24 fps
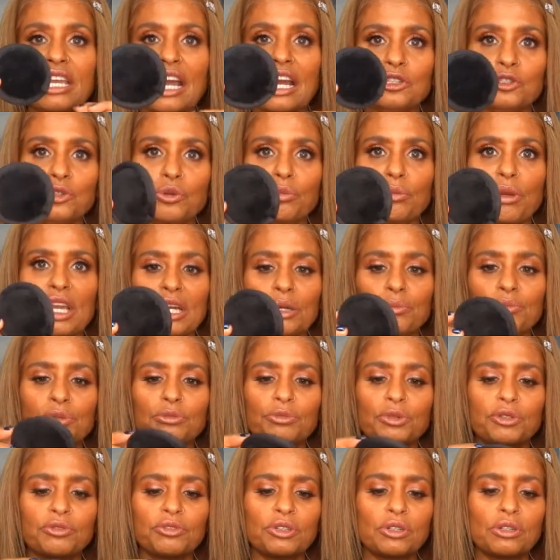actual makeup
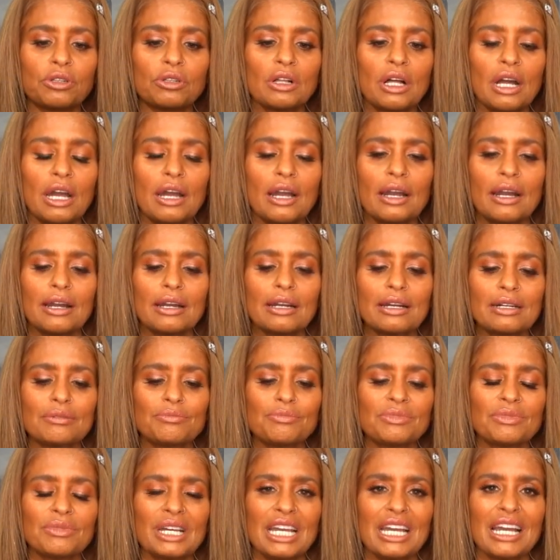removal.
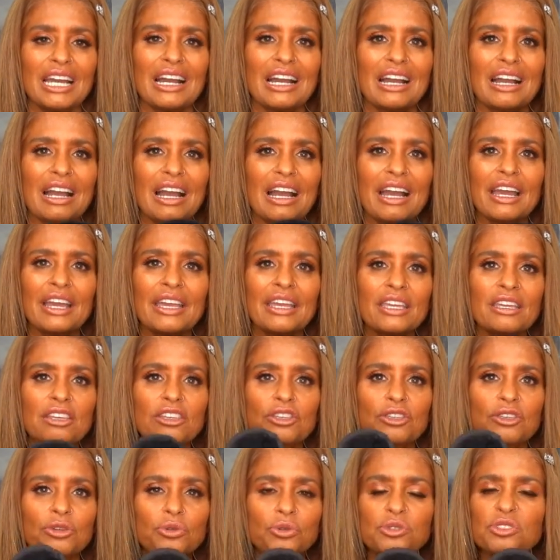I
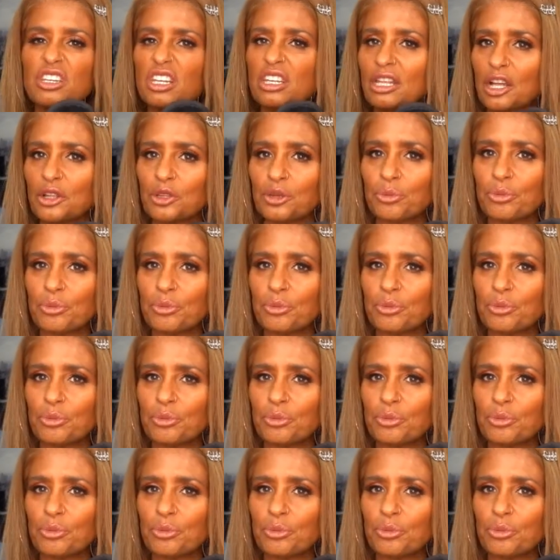used another